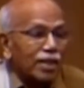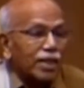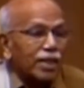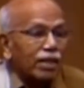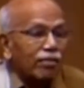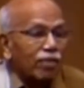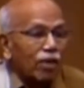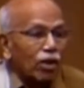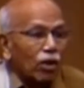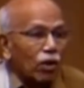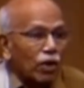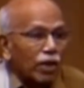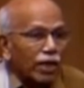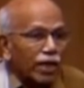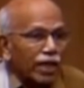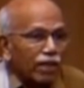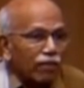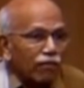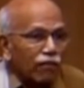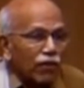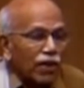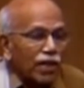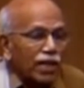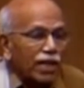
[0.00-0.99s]
They were
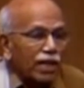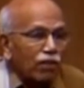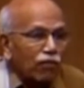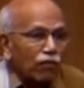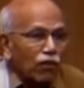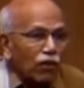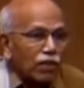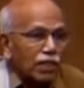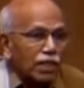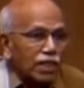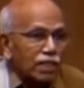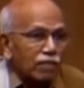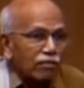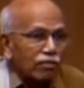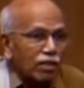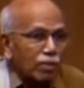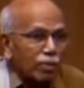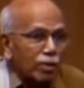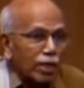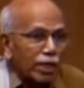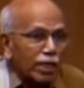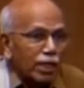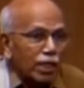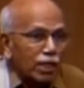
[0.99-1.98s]
already funding
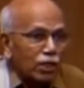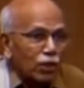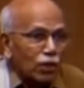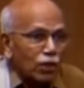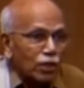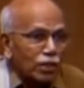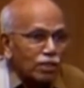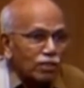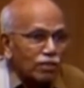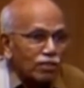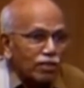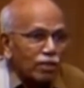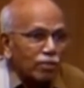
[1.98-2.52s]
47 medical colleges